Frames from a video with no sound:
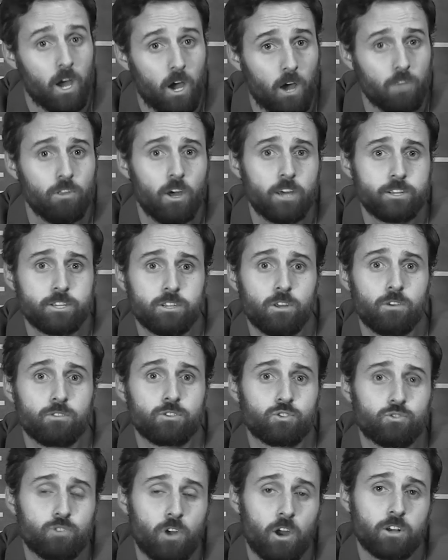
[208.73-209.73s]
Unless
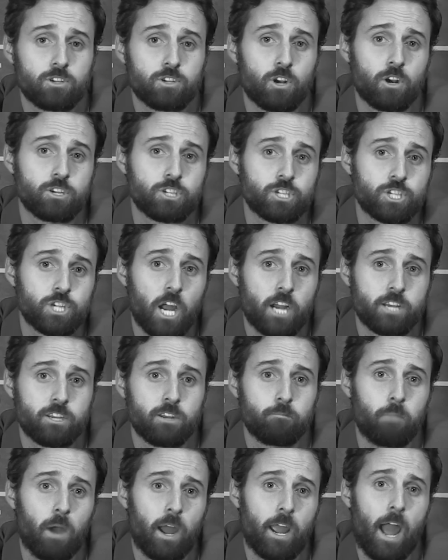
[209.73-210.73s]
those drugs are
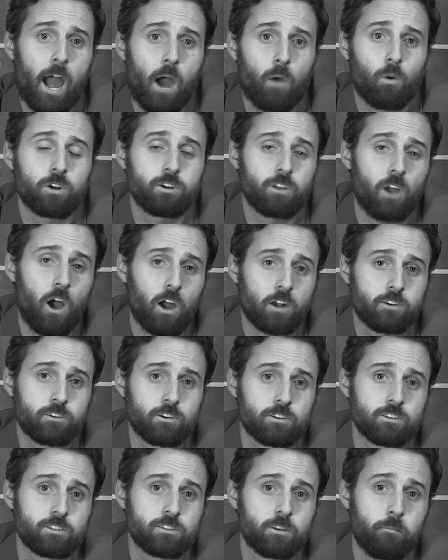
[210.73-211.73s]
injected by our
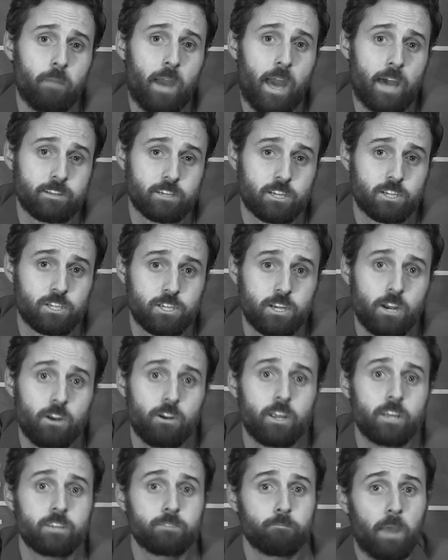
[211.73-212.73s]
doctors to mask
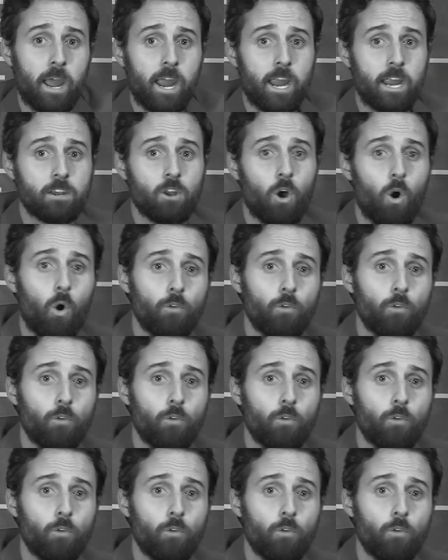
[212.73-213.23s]
serious pain,